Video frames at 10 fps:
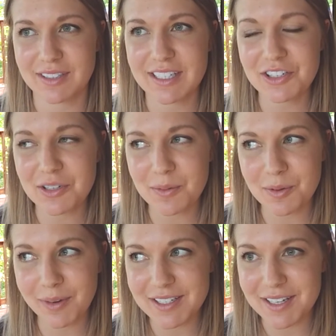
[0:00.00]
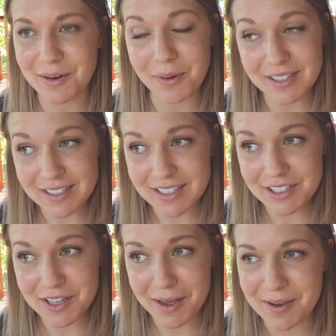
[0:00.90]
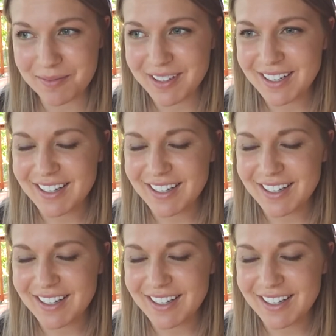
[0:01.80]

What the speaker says: teach them in the ways that I want to teach them,